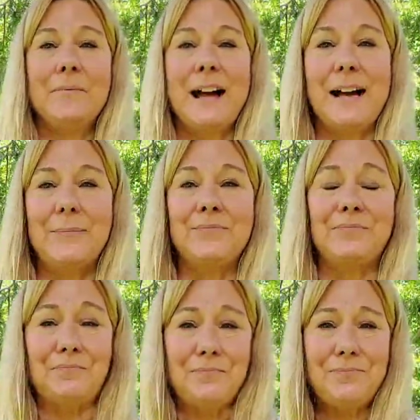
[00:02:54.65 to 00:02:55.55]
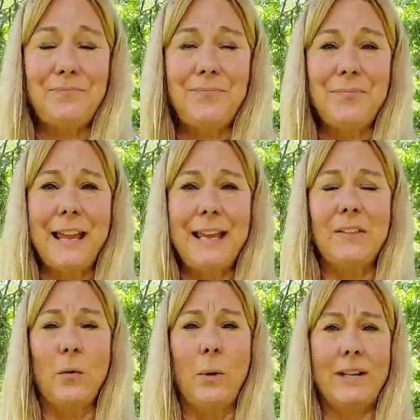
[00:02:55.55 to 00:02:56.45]

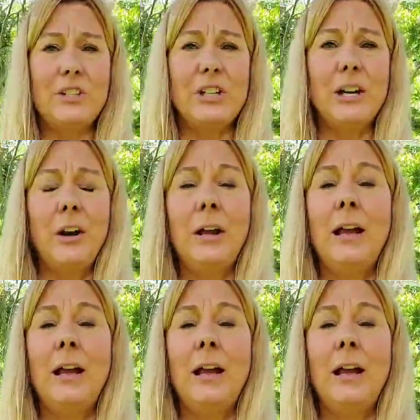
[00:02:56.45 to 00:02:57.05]
In the winter,